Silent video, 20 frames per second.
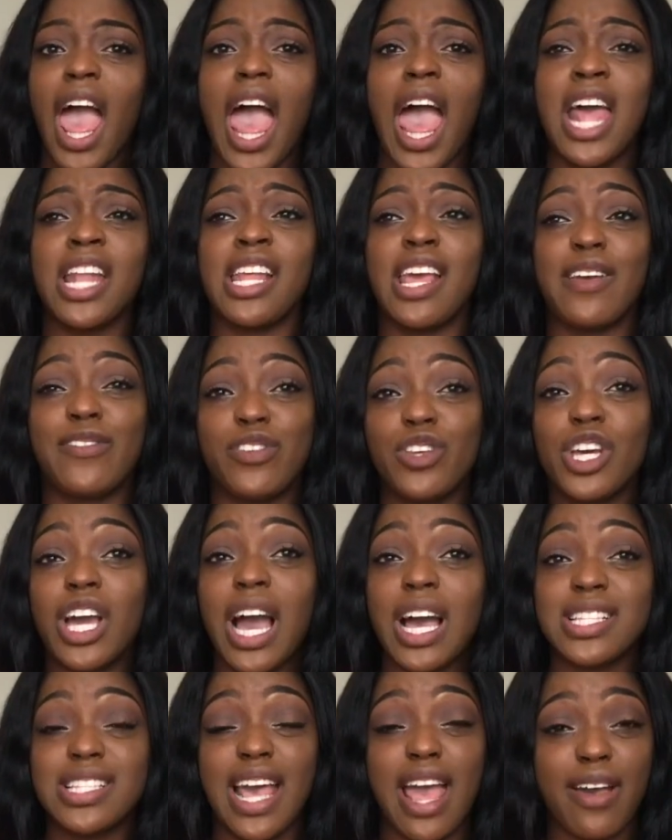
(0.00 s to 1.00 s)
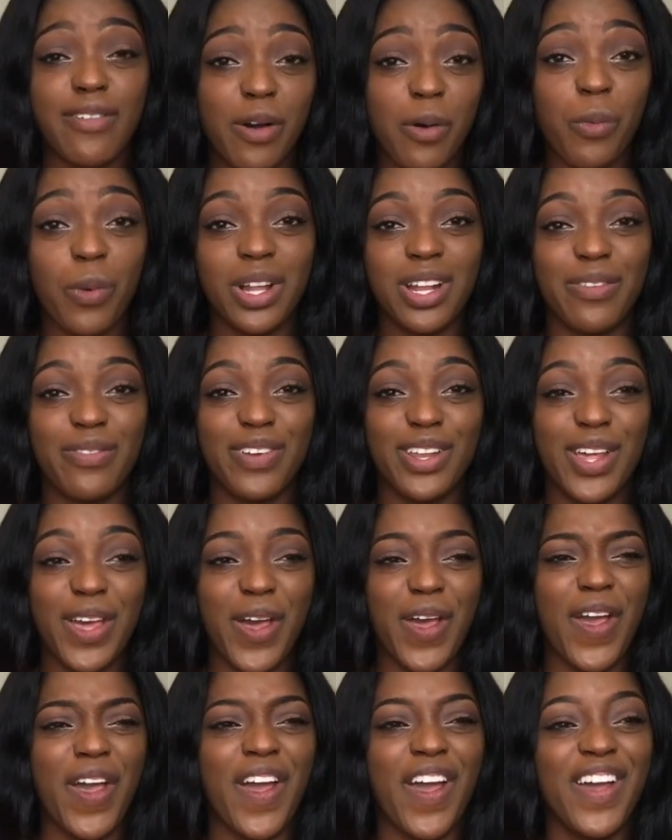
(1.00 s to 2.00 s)
And if you guys ever want a video
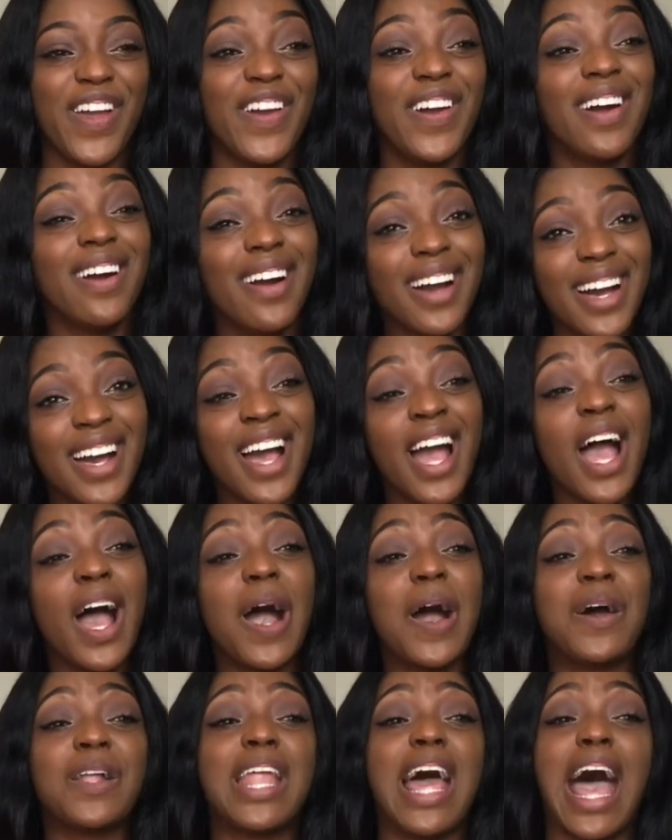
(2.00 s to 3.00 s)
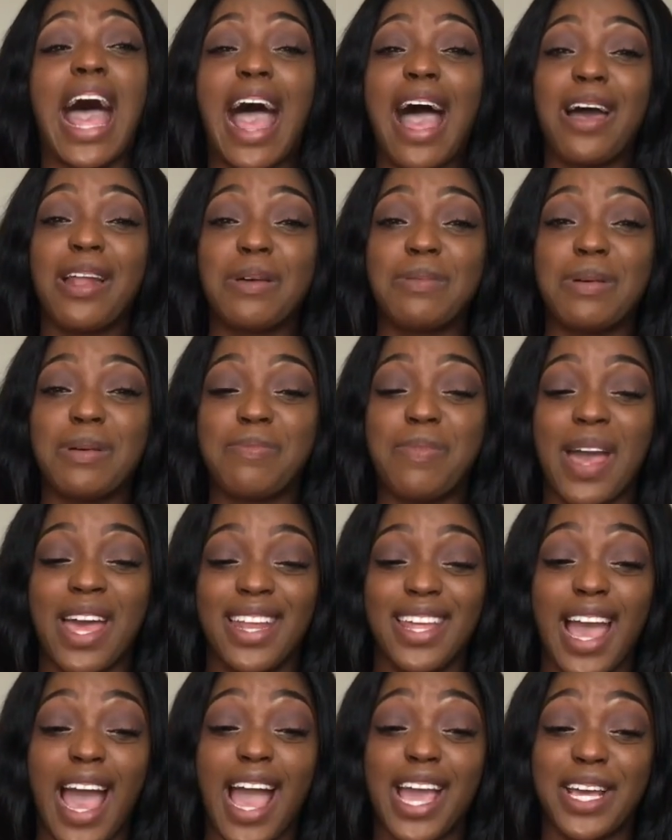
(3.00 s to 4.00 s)
on how to be
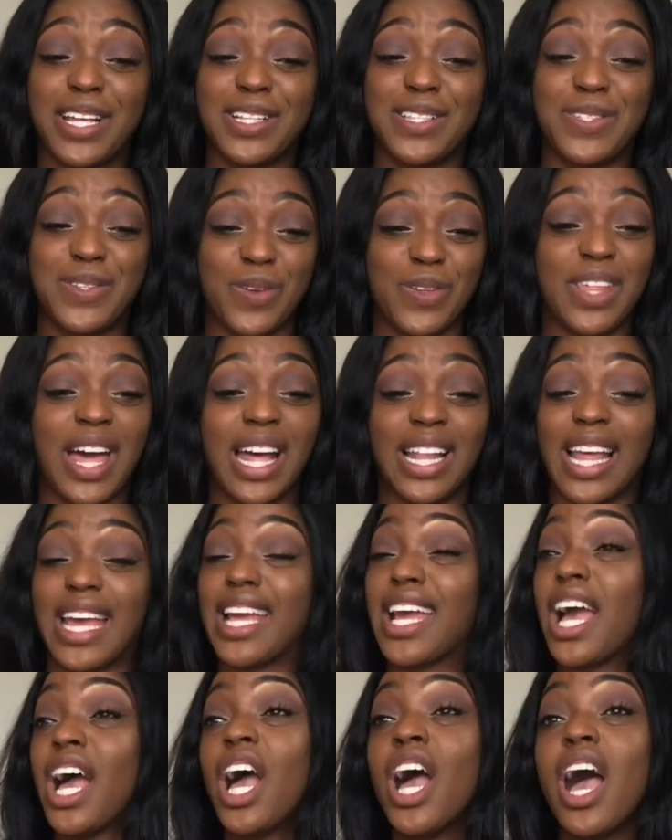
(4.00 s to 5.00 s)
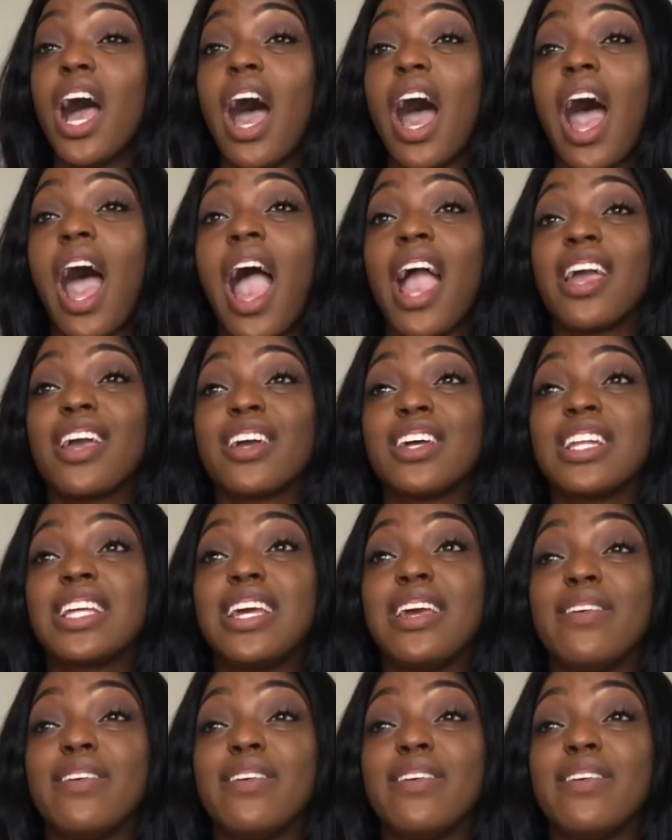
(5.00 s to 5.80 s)
petty, I could do that. Like, I could